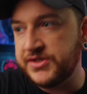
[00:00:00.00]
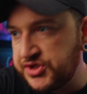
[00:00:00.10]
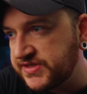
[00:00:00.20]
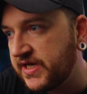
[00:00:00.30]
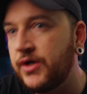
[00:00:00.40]
It's
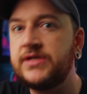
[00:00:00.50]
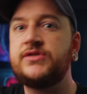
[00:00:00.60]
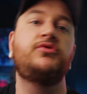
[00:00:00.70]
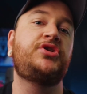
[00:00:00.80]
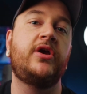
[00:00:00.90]
just I
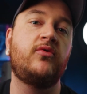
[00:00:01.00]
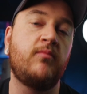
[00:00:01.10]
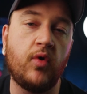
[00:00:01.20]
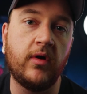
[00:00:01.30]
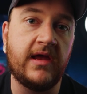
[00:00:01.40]
also shared
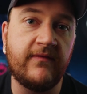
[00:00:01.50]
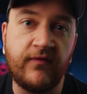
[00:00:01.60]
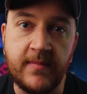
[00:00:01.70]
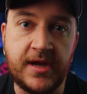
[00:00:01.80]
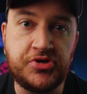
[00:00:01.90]
more
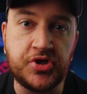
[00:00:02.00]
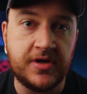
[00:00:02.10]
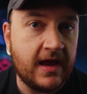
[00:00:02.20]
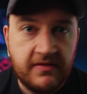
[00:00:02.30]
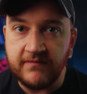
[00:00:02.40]

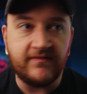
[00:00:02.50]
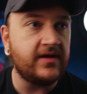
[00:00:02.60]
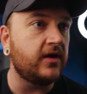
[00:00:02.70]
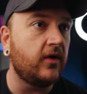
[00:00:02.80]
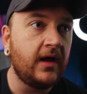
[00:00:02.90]
information in the
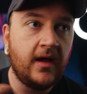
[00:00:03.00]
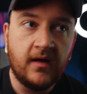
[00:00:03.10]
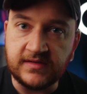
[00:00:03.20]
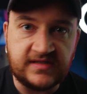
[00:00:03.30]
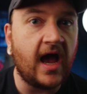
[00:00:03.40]
video
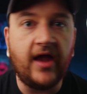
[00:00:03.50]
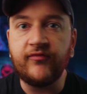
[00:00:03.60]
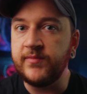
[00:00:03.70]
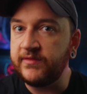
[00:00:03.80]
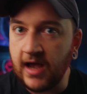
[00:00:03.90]
aside
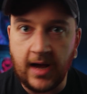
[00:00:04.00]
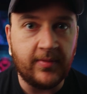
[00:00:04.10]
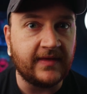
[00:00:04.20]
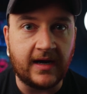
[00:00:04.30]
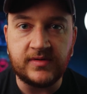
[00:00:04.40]
from the
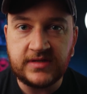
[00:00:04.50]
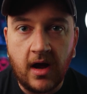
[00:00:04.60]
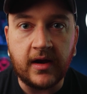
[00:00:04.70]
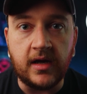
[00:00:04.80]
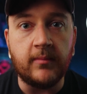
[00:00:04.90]
topic that I was talking